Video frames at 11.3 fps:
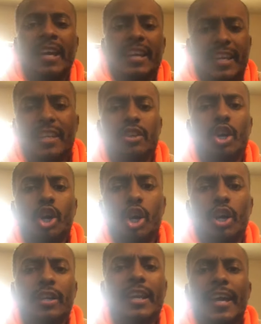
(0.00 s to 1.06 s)
In
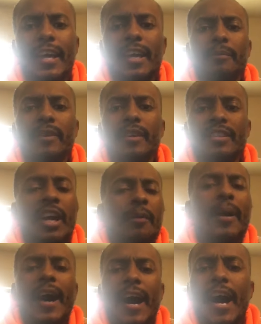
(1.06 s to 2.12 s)
your name is
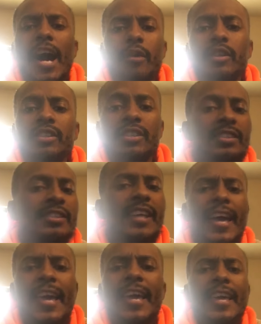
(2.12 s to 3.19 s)
power to
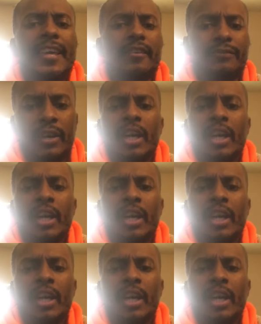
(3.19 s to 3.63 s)
save.